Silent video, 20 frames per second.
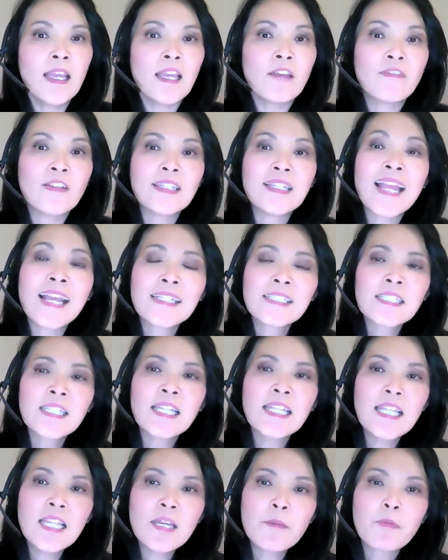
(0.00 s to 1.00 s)
If it takes
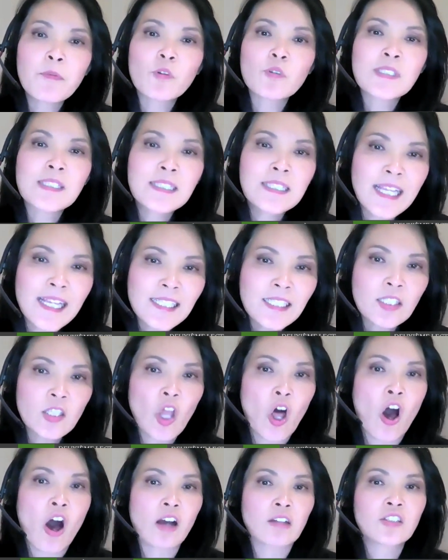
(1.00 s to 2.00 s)
the Liberals this
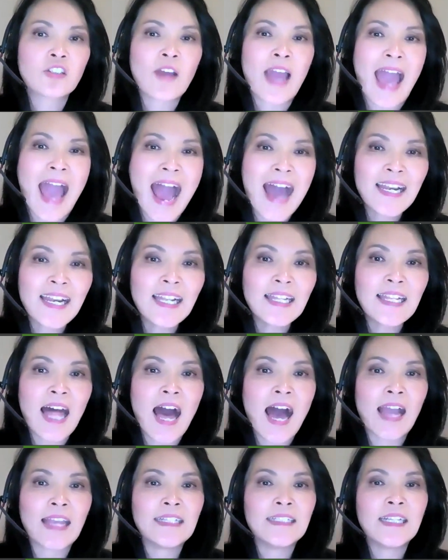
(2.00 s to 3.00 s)
long to add a
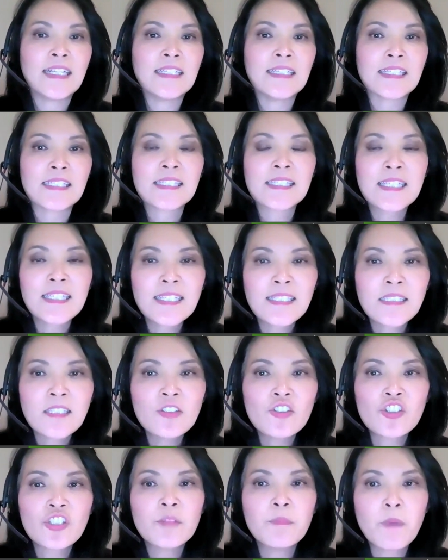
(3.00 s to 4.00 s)
line in the
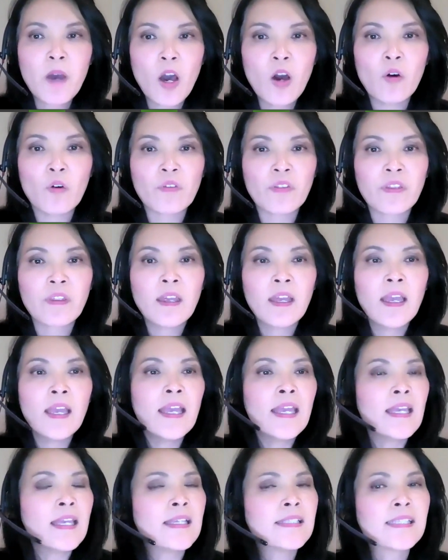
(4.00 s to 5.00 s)
citizenship oath,
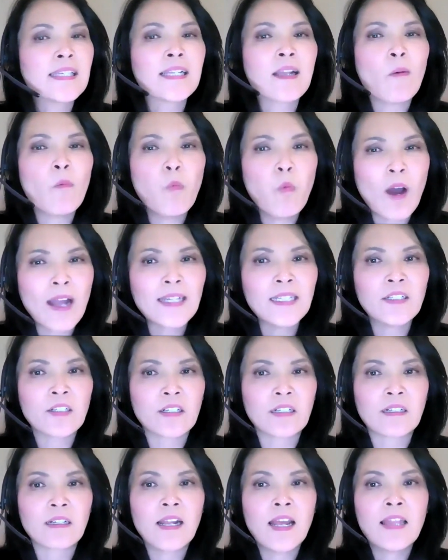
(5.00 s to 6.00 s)
is it a
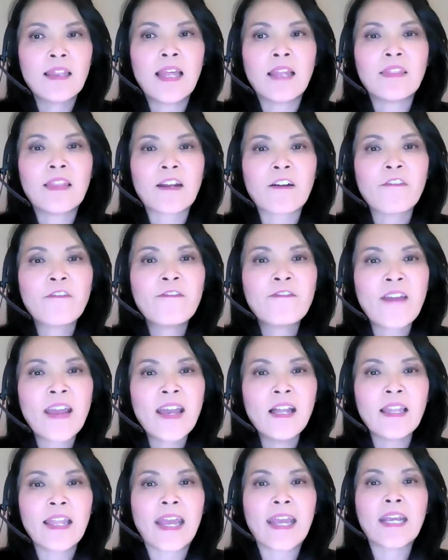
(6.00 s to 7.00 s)
wonder that they're
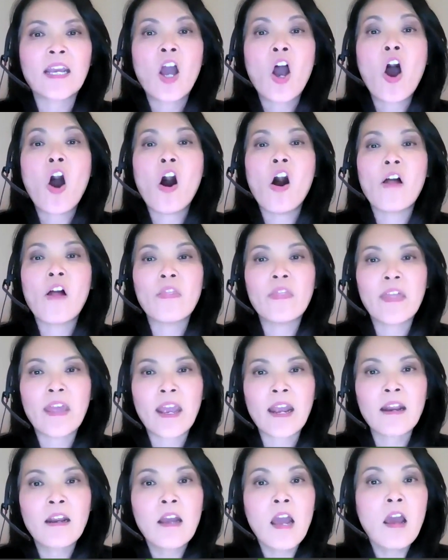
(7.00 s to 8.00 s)
failing on
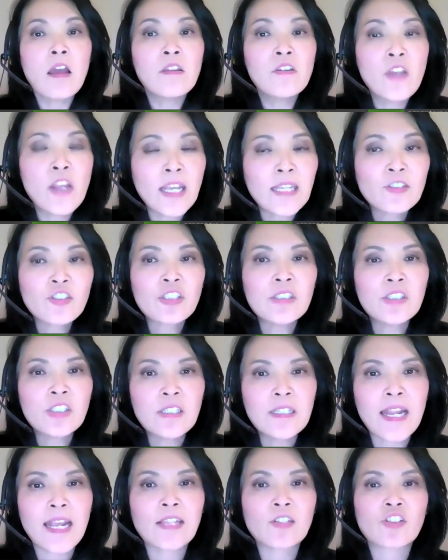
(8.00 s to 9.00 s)
their
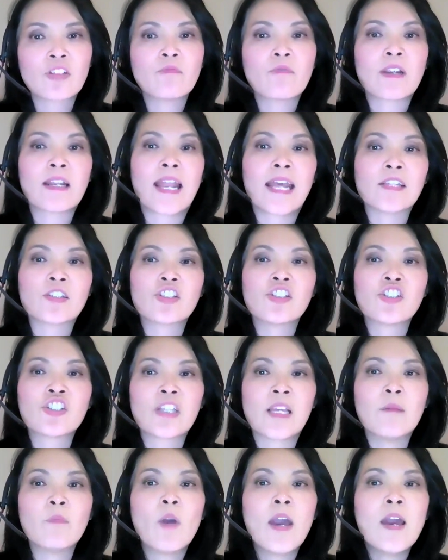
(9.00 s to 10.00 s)
nation-to-nation
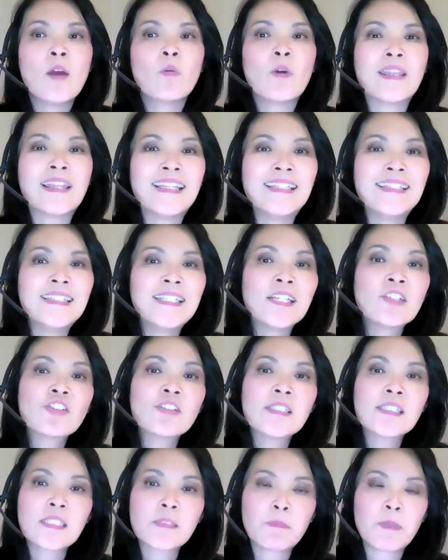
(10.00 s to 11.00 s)
relationship with
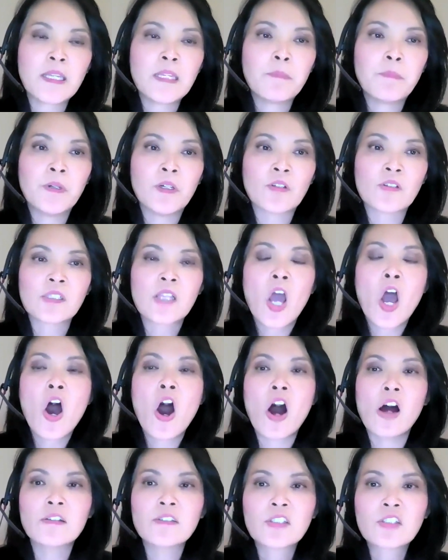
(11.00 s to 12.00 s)
Indigenous peoples
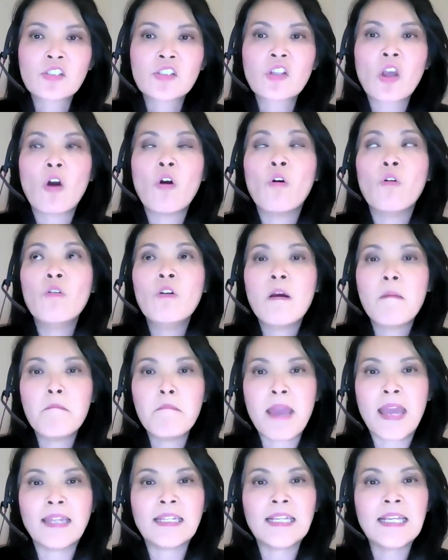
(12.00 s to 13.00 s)
on so
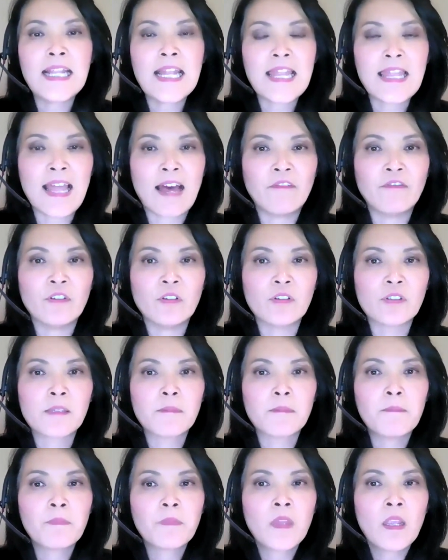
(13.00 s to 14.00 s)
many levels?